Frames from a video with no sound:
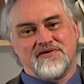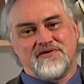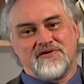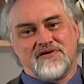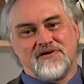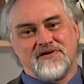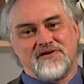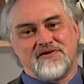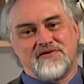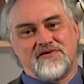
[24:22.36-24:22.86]

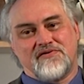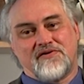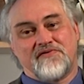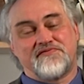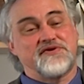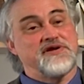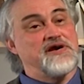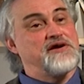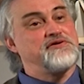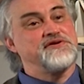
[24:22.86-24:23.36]
of
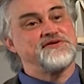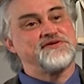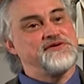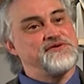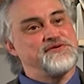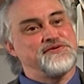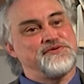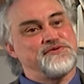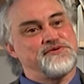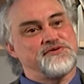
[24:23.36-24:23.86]

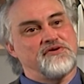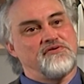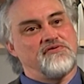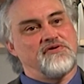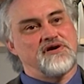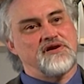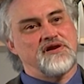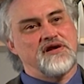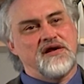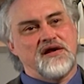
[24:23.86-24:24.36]
terraces and so
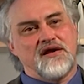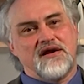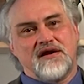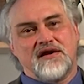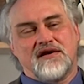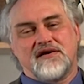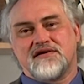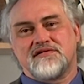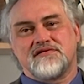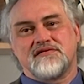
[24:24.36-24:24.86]
on.
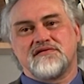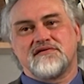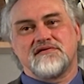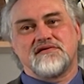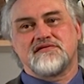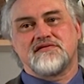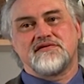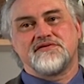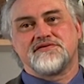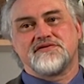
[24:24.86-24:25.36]
And
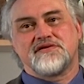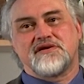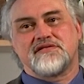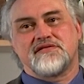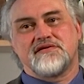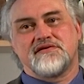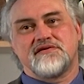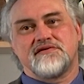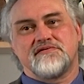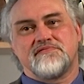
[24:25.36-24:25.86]

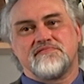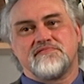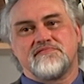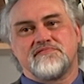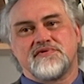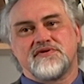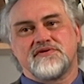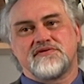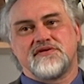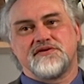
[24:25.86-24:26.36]

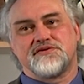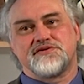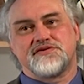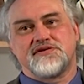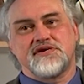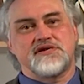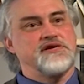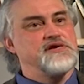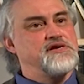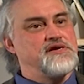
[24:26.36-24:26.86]
the
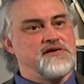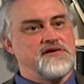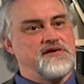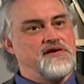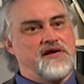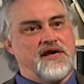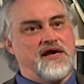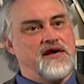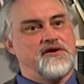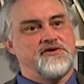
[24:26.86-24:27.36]
city
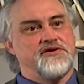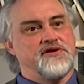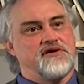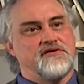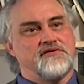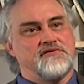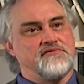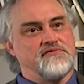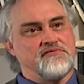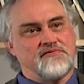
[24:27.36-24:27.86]
area
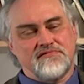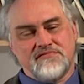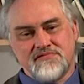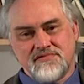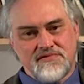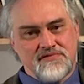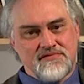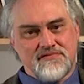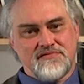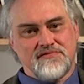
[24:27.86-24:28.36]
or
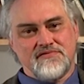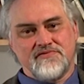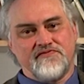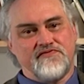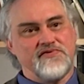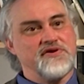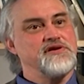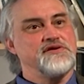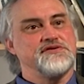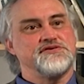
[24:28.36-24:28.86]

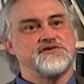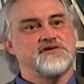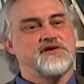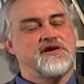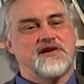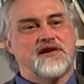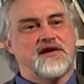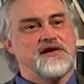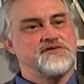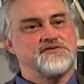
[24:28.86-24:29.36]
village
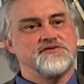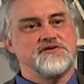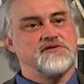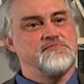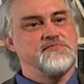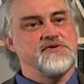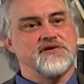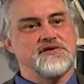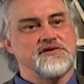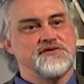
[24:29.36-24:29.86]
can actually
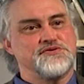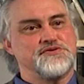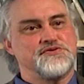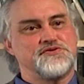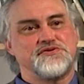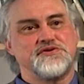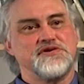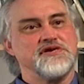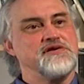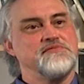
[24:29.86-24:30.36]
be
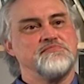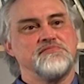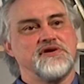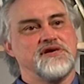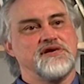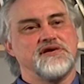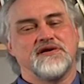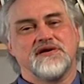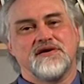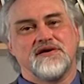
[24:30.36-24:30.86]

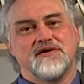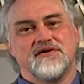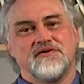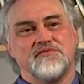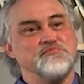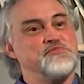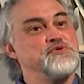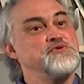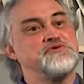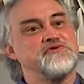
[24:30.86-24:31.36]
extremely
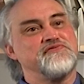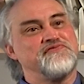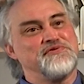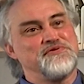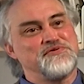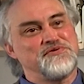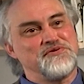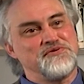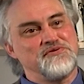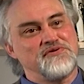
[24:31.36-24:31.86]
beautiful
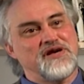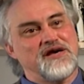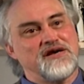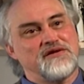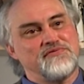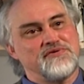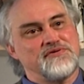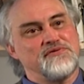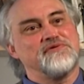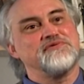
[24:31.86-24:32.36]
to look at
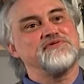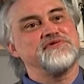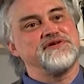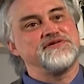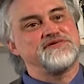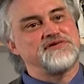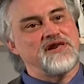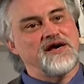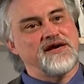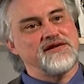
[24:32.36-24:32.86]
with all these
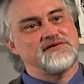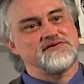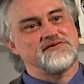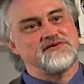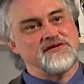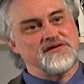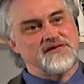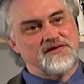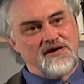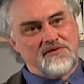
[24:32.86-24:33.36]
lights
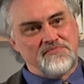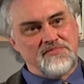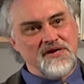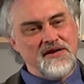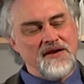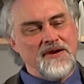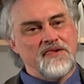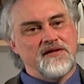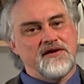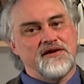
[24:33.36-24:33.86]
lit up.
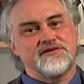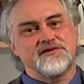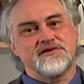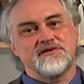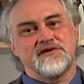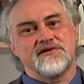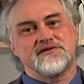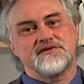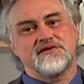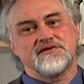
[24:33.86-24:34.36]
It's
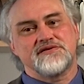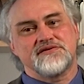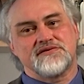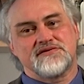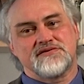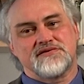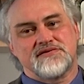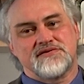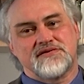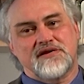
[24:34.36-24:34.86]
a
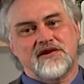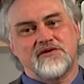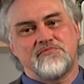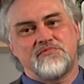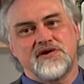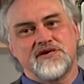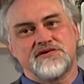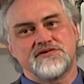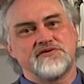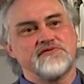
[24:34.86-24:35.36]

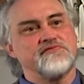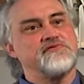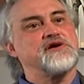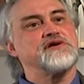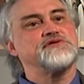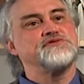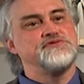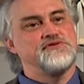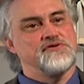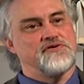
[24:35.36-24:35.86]
celebration of
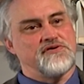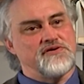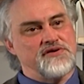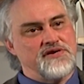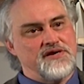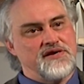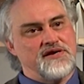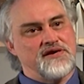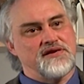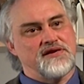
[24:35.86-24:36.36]
great joy
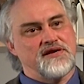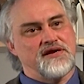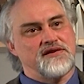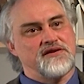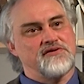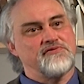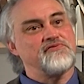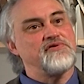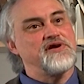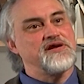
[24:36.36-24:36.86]
and a
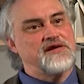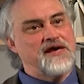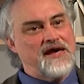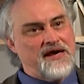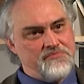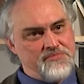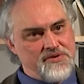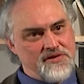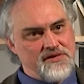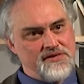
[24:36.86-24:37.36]
great
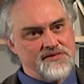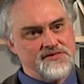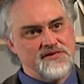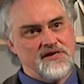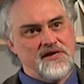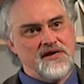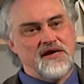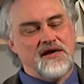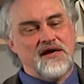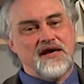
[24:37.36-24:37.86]
happiness,
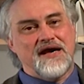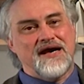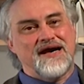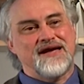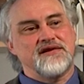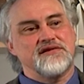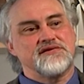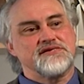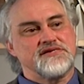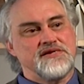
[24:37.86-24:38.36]
and
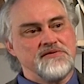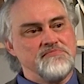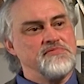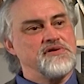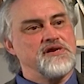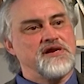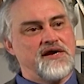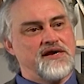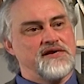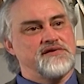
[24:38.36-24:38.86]
it
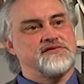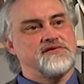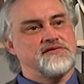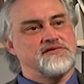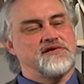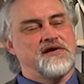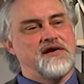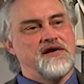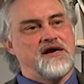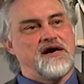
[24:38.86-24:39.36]

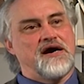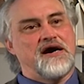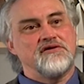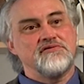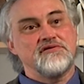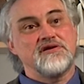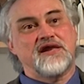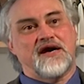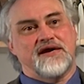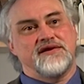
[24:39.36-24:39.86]
symbolizes how
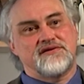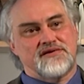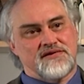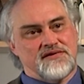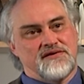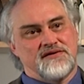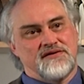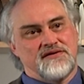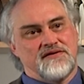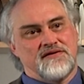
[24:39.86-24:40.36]
light
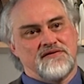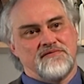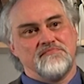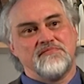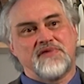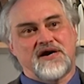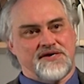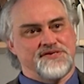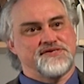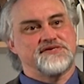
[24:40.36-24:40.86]

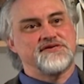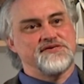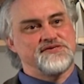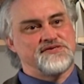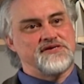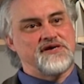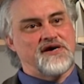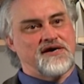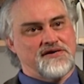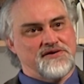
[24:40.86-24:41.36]
masters
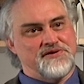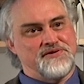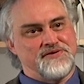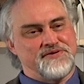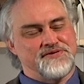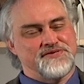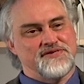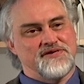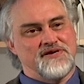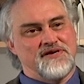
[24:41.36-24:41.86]

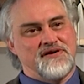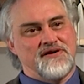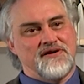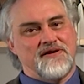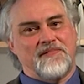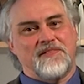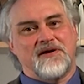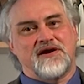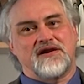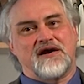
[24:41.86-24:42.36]
darkness
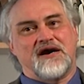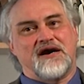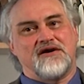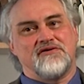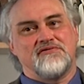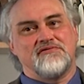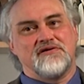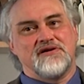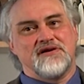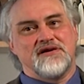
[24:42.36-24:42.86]
and
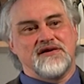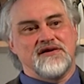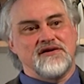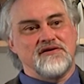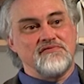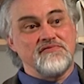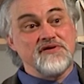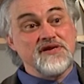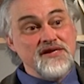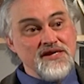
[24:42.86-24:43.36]
how
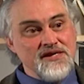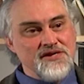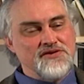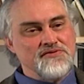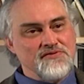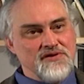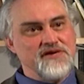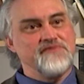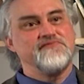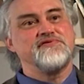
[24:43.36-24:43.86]
we need to
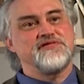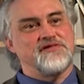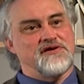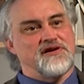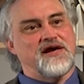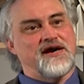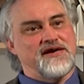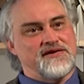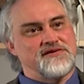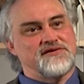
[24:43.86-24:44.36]
live in the
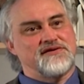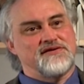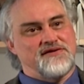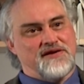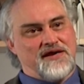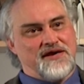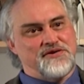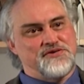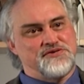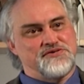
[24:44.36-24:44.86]
light,
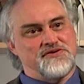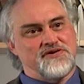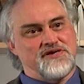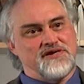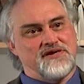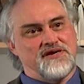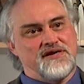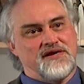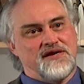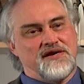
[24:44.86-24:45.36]
actually,